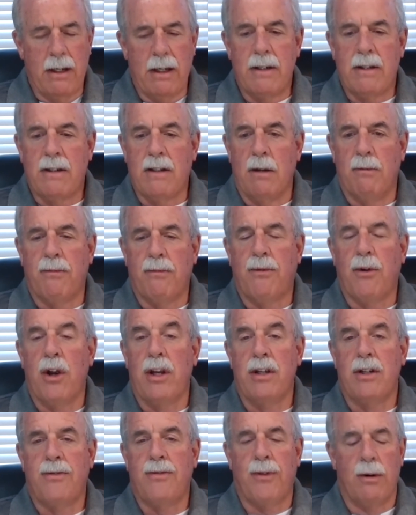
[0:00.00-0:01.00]
some
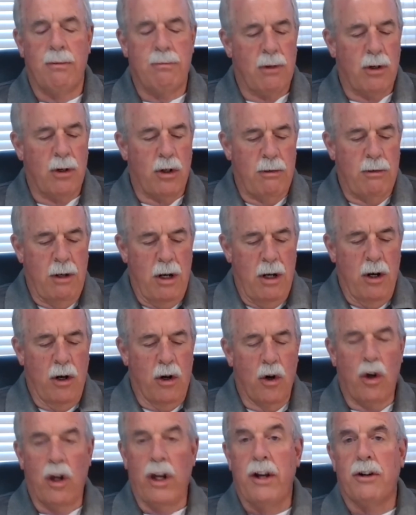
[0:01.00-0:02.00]
friends from
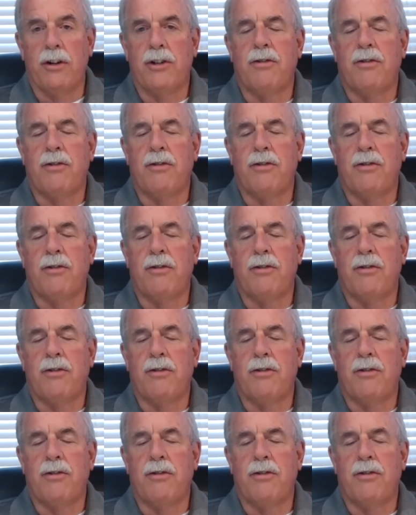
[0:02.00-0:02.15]
earlier